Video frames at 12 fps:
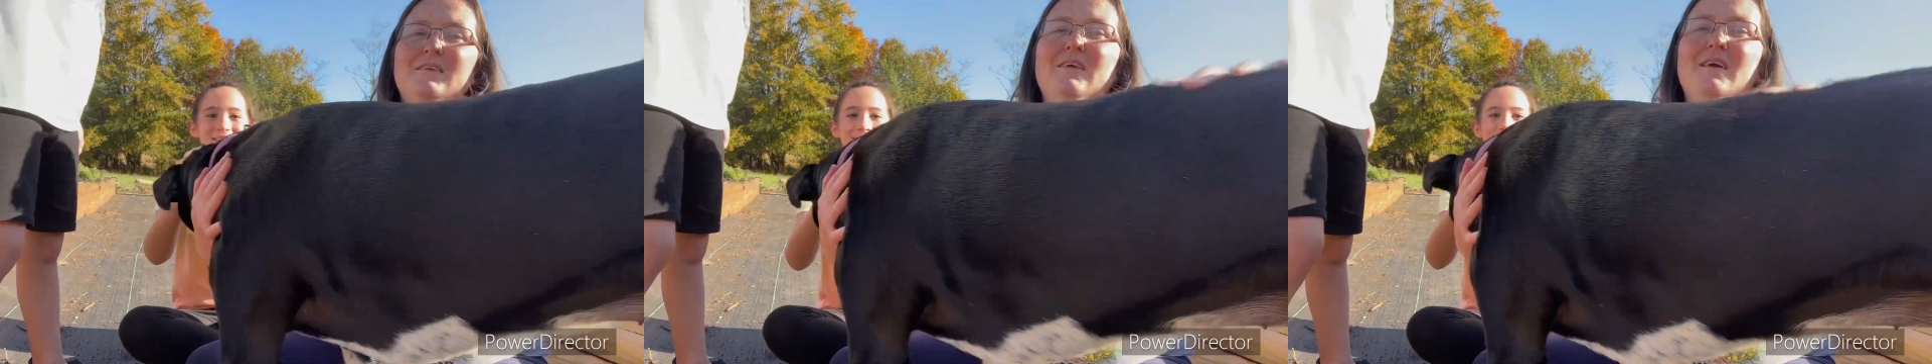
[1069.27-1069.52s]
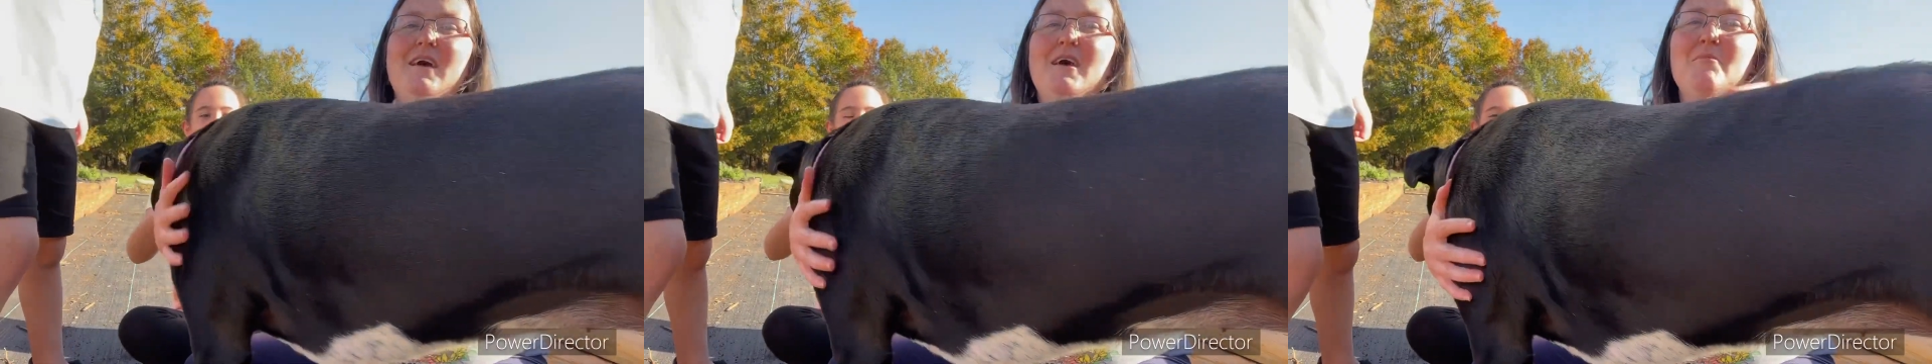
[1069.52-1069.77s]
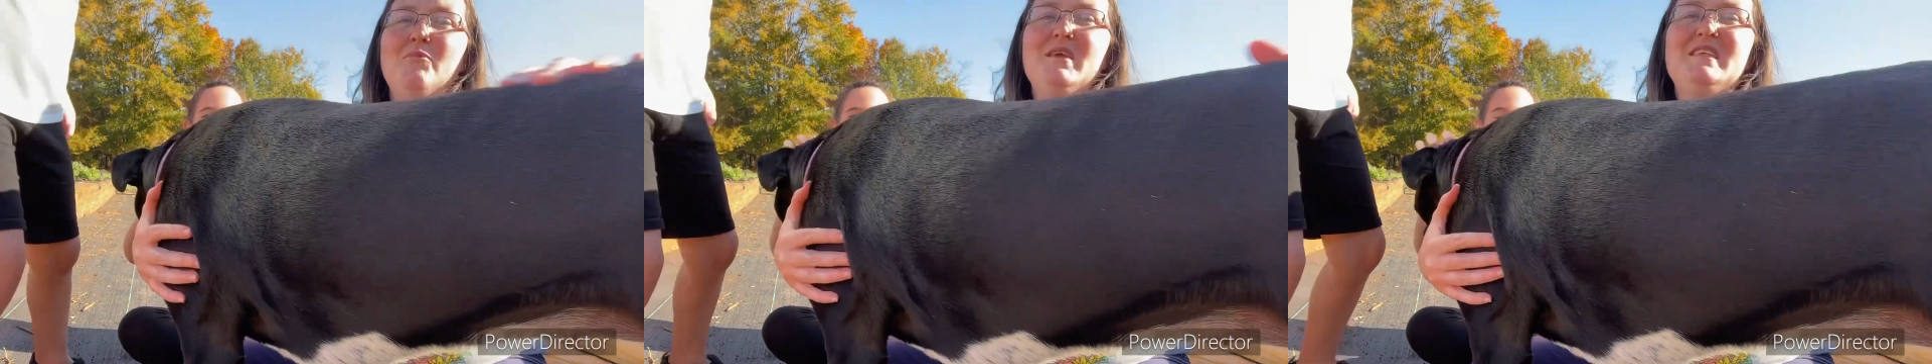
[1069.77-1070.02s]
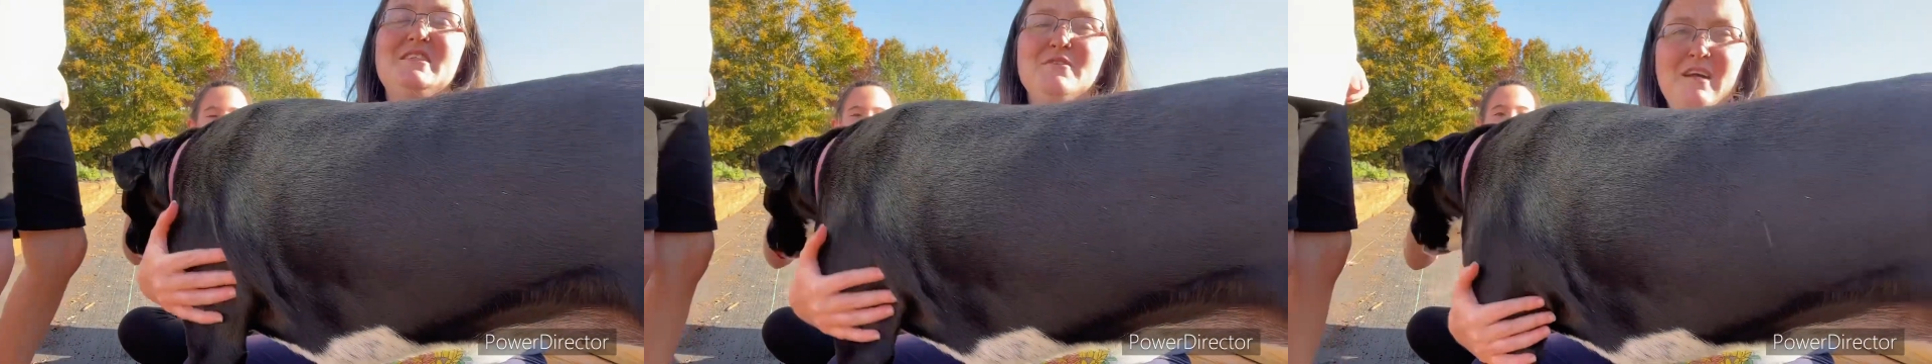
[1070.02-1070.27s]
um, we
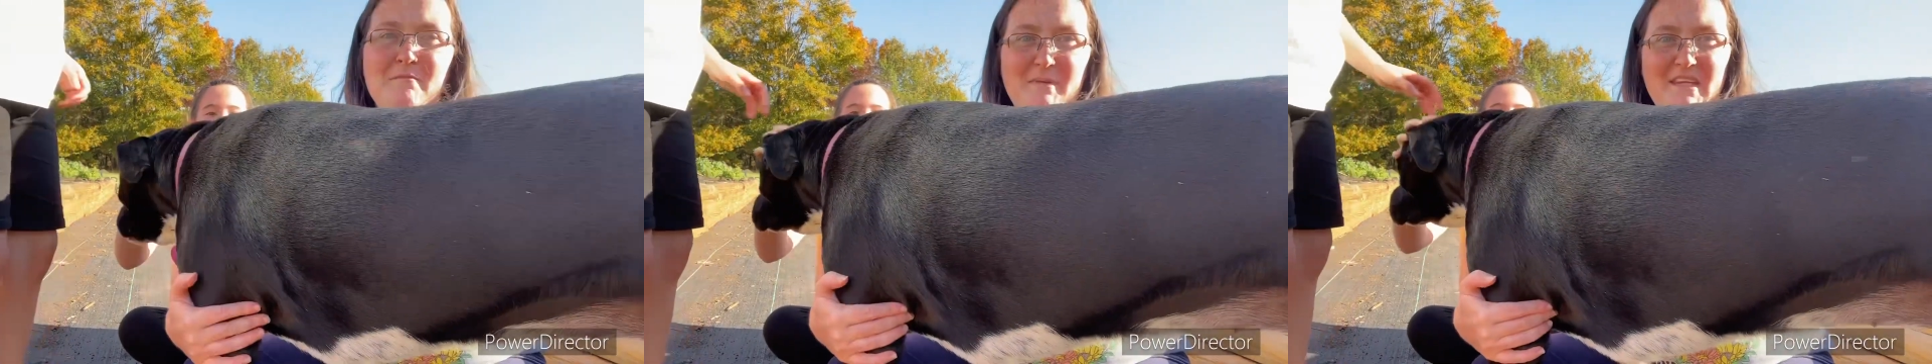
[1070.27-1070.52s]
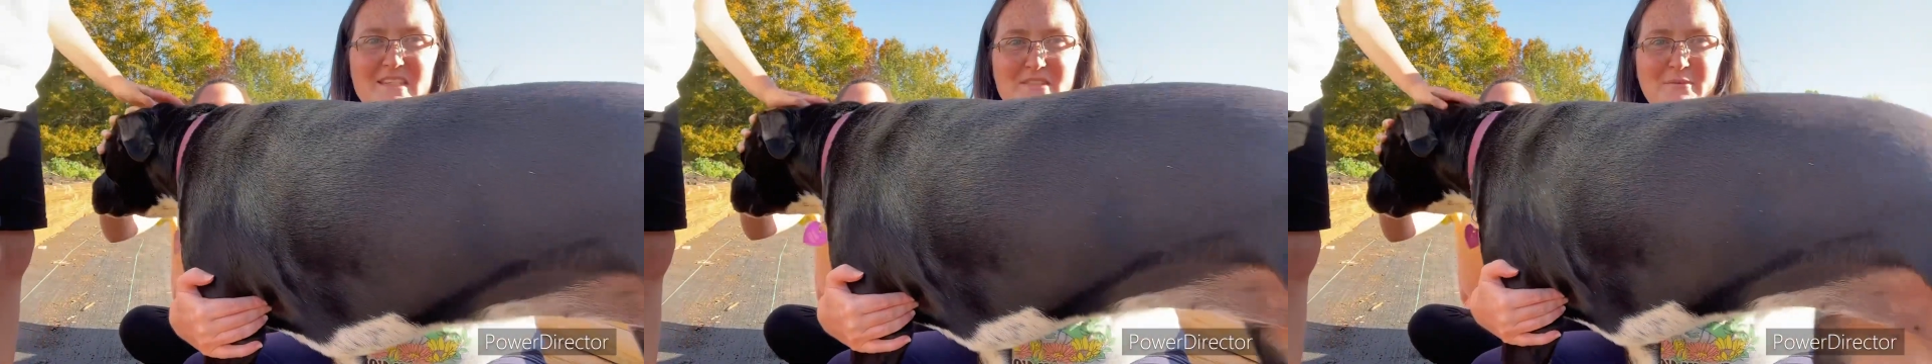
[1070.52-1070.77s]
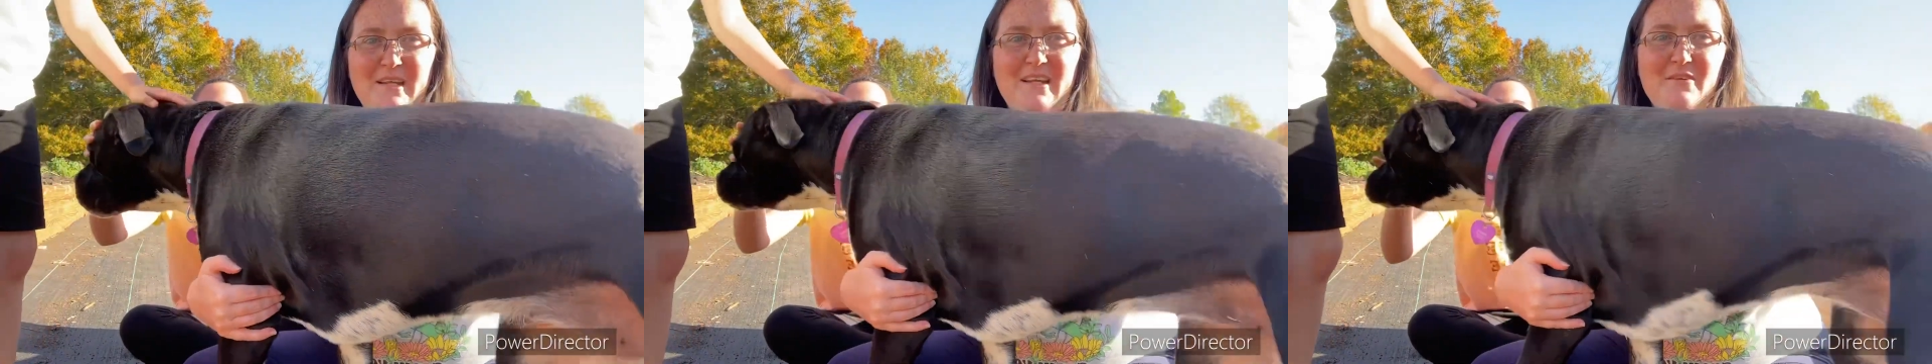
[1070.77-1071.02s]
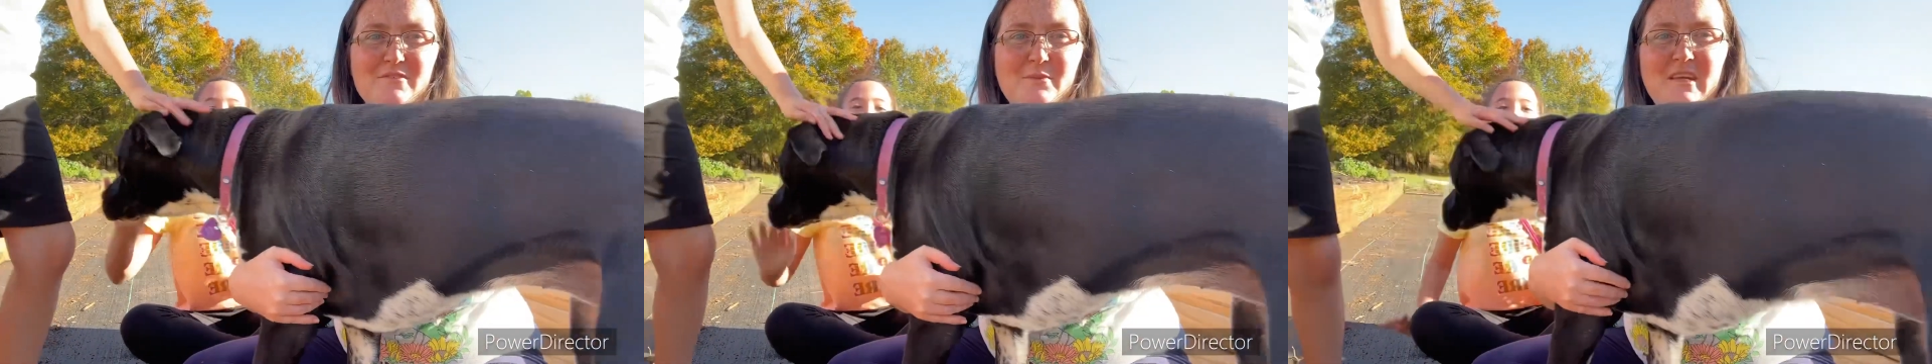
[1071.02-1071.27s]
still have bees
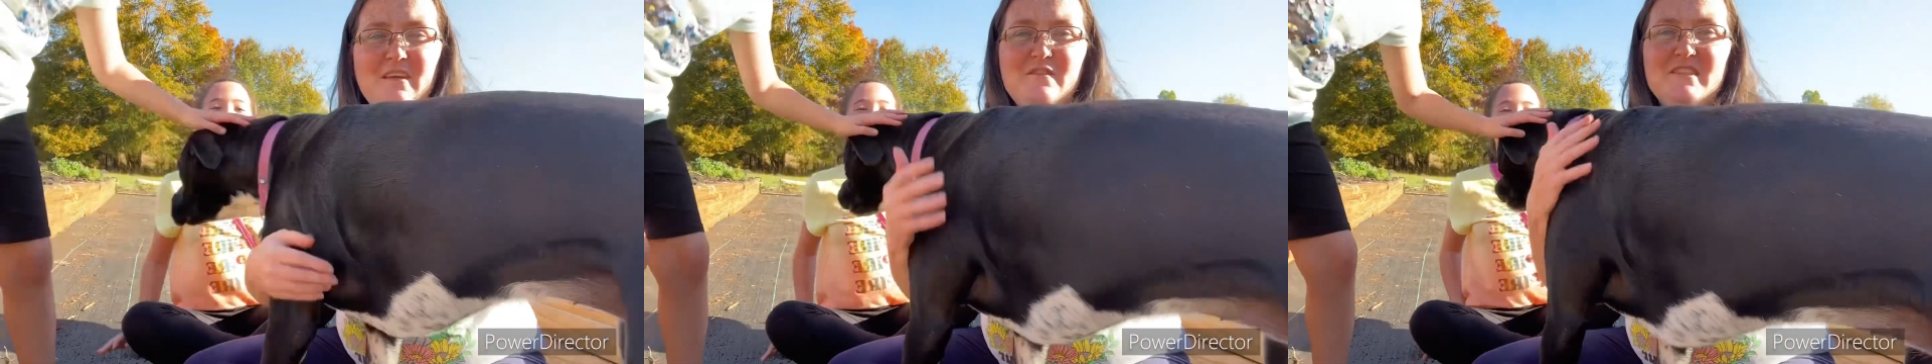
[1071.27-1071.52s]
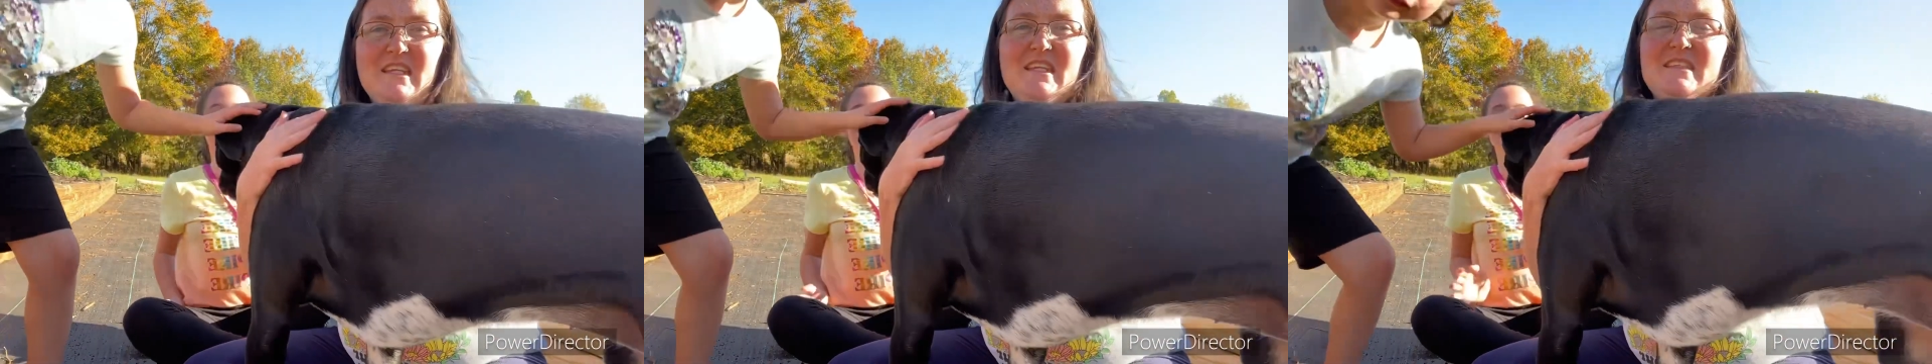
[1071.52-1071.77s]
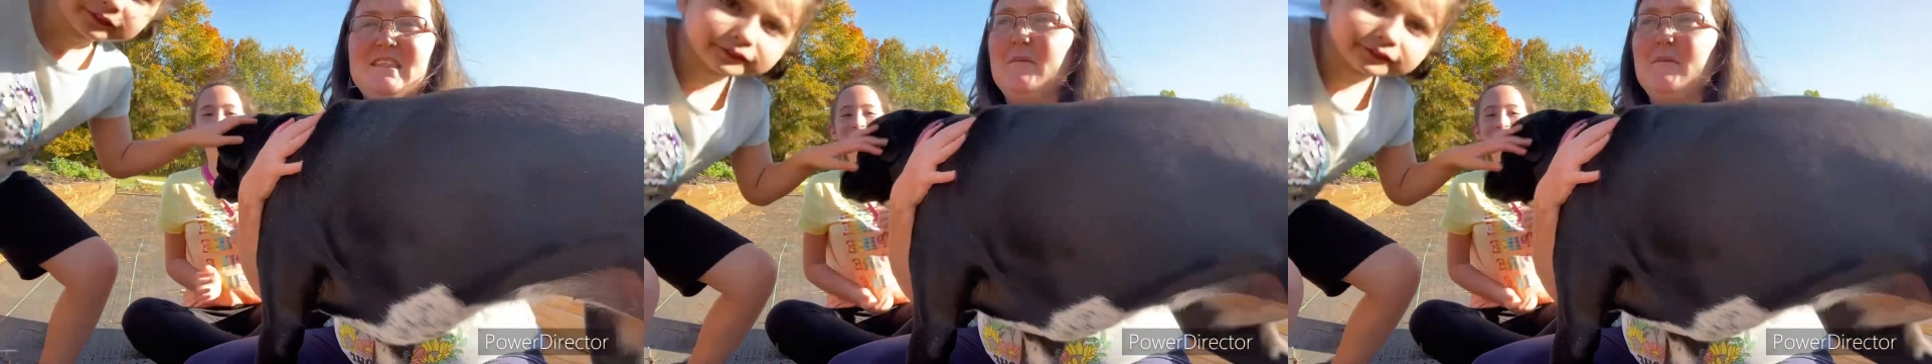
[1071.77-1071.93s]
around. We have seen some